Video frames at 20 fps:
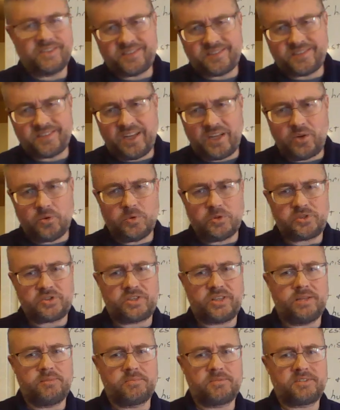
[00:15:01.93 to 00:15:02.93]

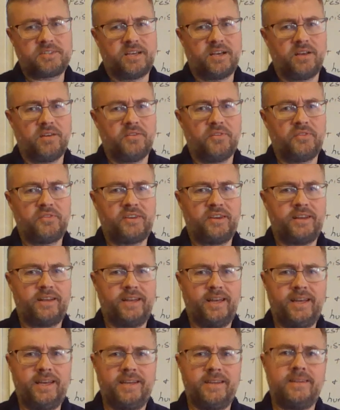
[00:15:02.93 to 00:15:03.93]
distinguish themselves,
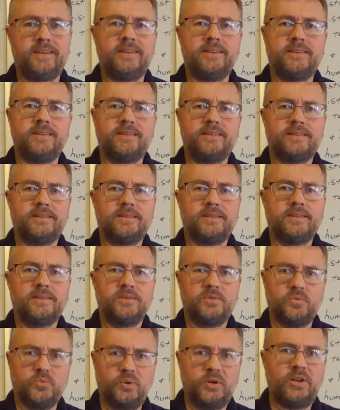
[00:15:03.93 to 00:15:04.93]
said, Hey,
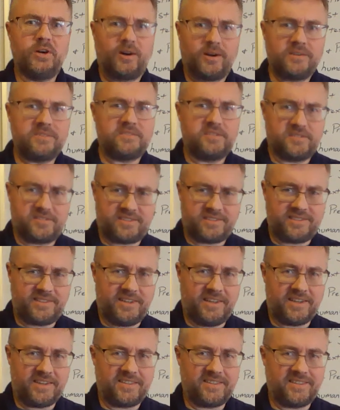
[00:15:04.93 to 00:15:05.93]
we are
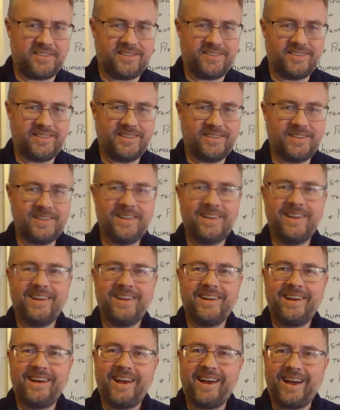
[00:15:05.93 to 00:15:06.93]
distinct.
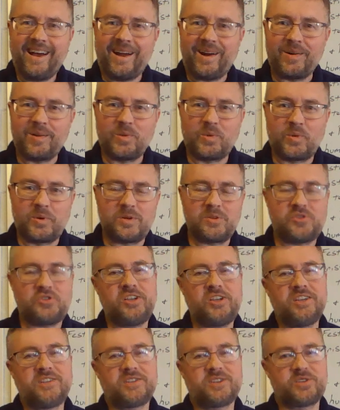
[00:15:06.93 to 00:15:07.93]
Our Lord
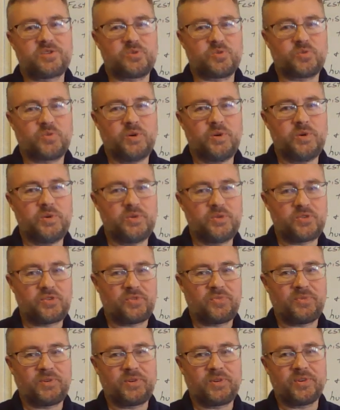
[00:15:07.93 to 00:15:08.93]
Jesus rose
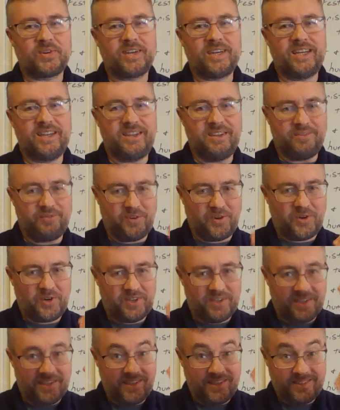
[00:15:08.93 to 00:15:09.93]
from the grave
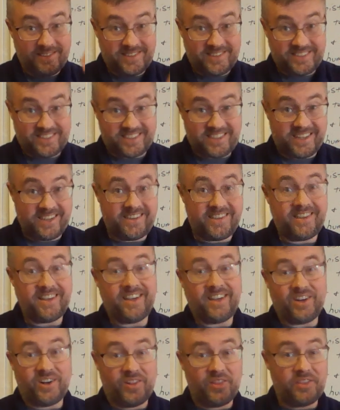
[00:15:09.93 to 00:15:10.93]
on
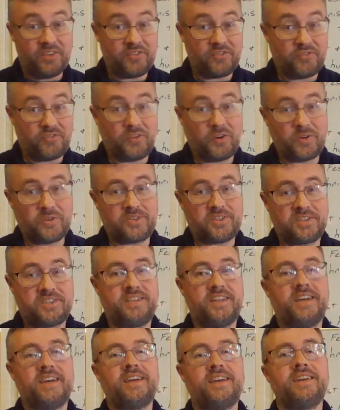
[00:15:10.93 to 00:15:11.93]
Sunday, on the
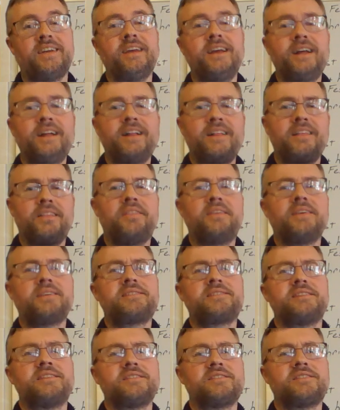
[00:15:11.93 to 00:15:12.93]
first day.
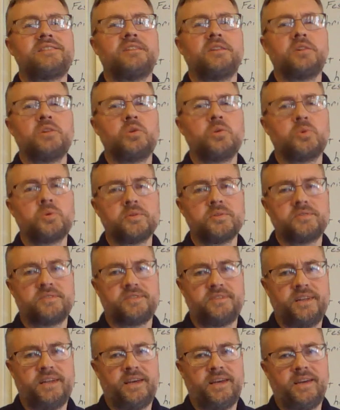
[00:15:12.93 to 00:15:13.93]
This is the
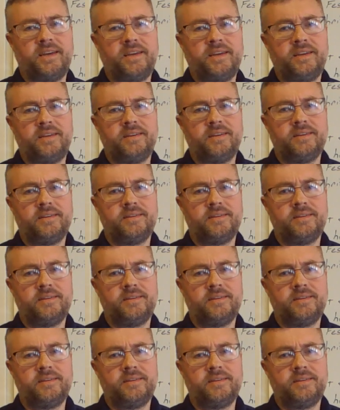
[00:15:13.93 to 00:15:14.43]
Lord's day.